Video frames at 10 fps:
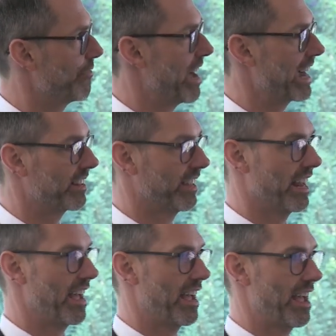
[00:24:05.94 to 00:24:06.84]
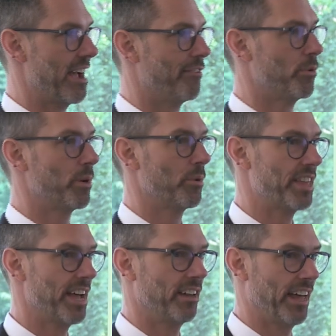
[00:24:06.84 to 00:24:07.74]
fact that everyone with
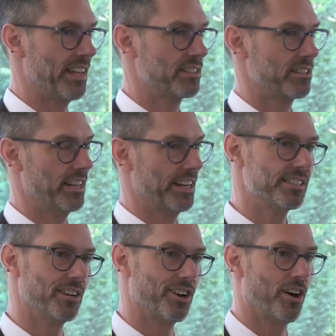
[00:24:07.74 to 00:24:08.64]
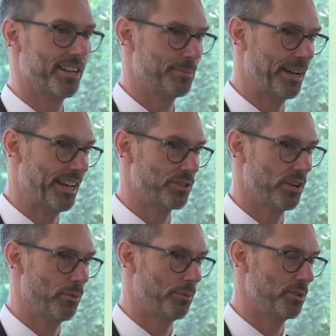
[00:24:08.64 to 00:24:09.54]
ALS that isn't caused by an
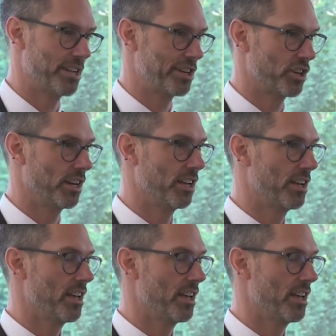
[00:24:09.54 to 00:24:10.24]
SOD1 mutation